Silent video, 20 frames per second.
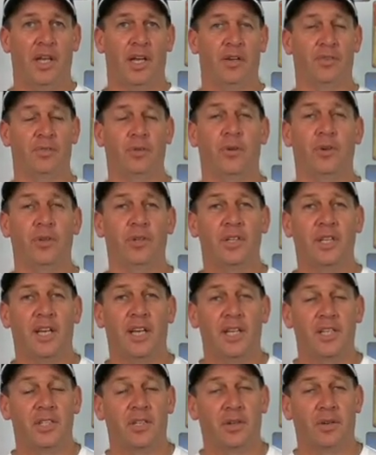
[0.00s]
for
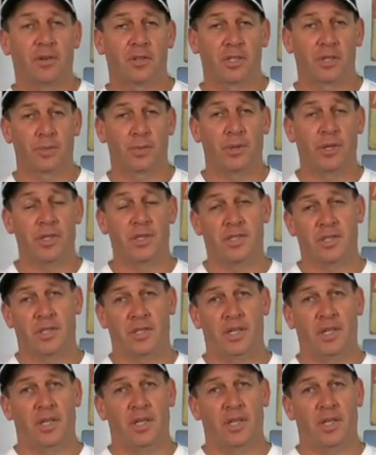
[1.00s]
DHL Express.